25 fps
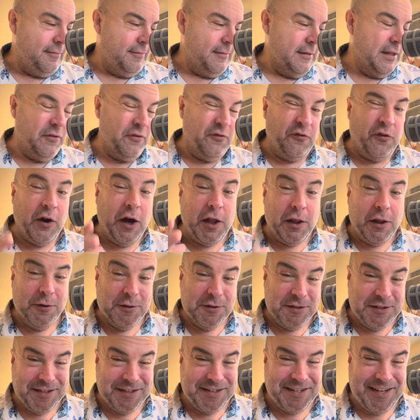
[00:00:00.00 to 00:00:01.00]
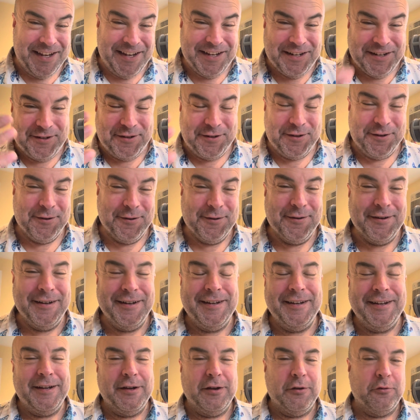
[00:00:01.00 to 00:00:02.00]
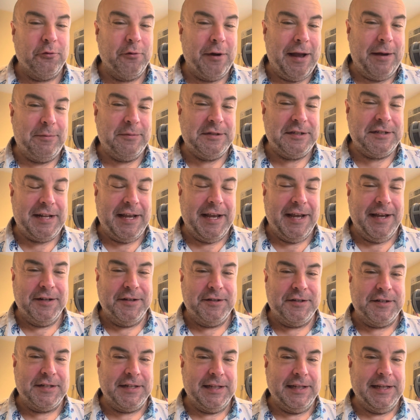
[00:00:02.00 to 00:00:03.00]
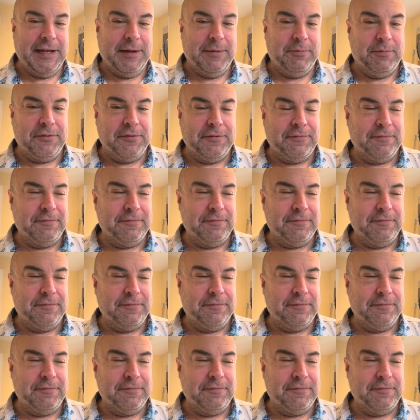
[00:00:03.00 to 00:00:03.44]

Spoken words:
It follows us into REM stage sleep.